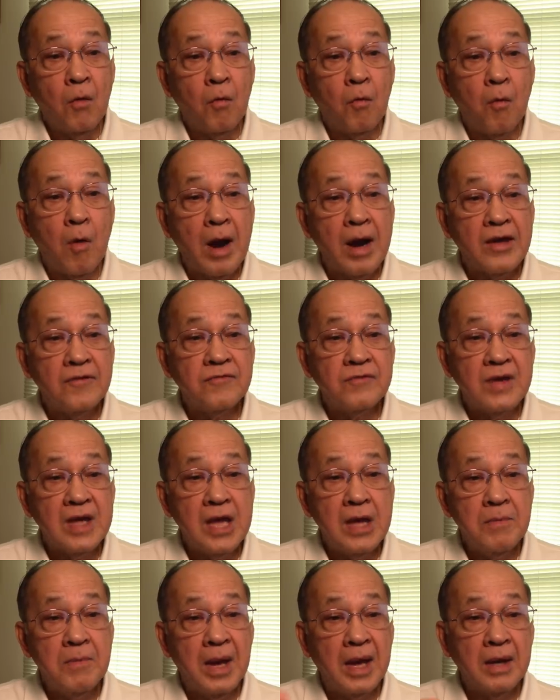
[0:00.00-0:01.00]
wife
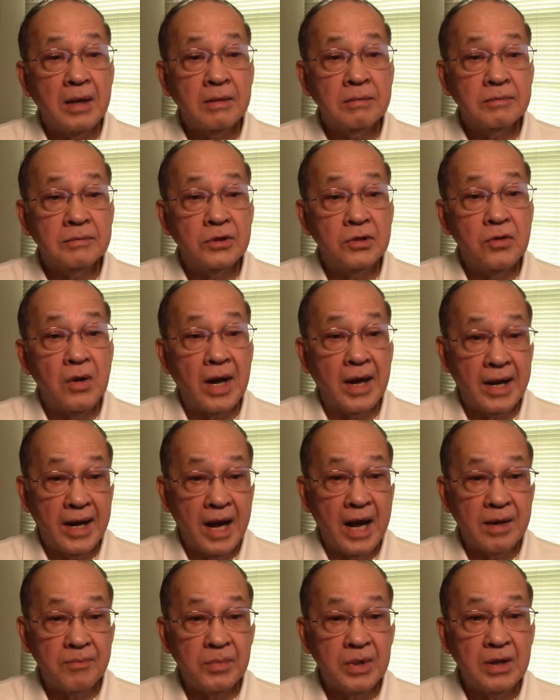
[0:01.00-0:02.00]
email you a
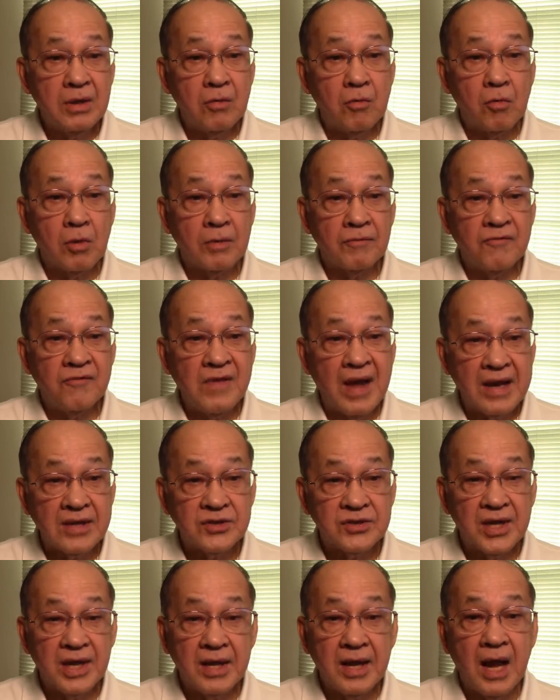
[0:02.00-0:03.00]
copy or
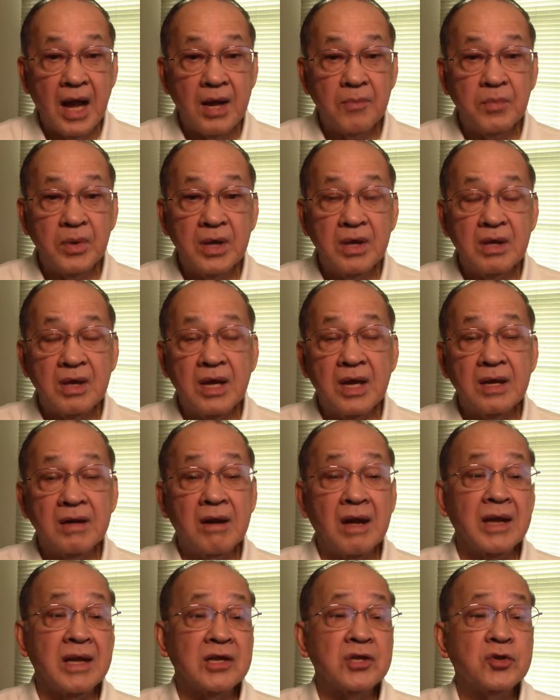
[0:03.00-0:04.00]
fax a copy,
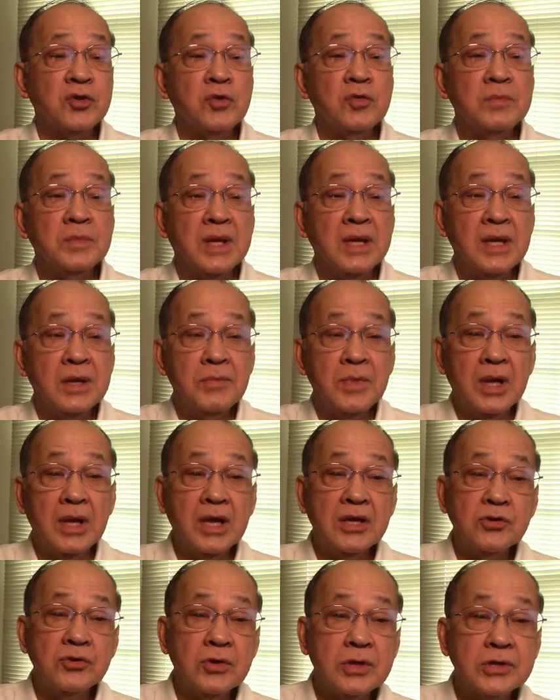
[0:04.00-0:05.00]
and I assume the
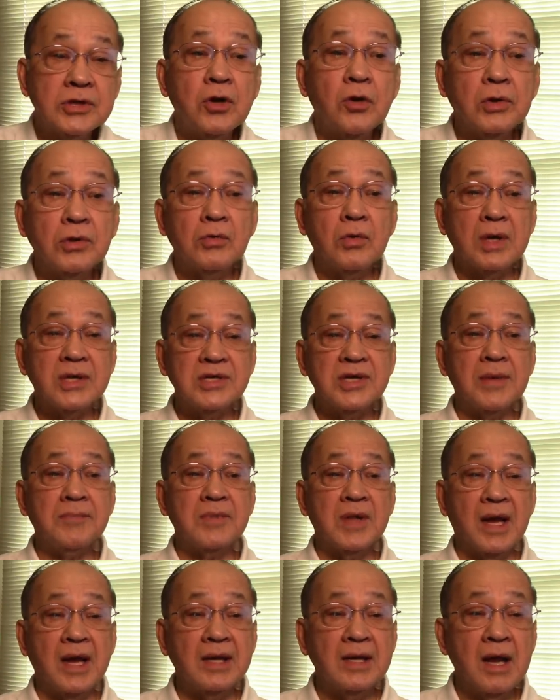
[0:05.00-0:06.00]
immigration is going to
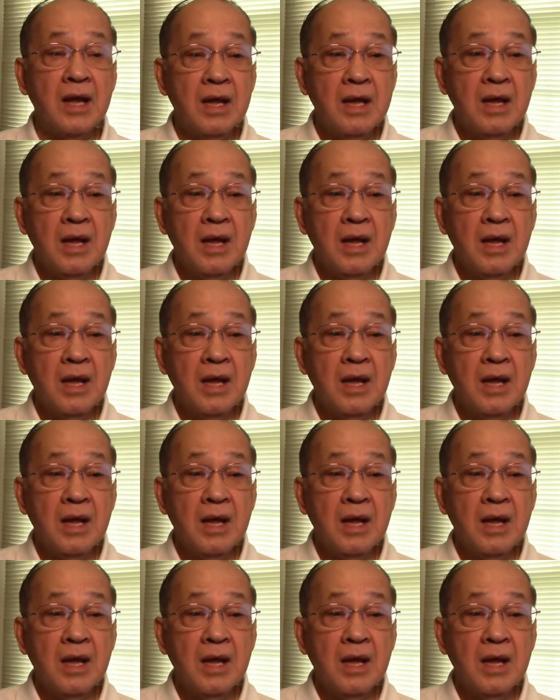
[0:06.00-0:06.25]
accept that,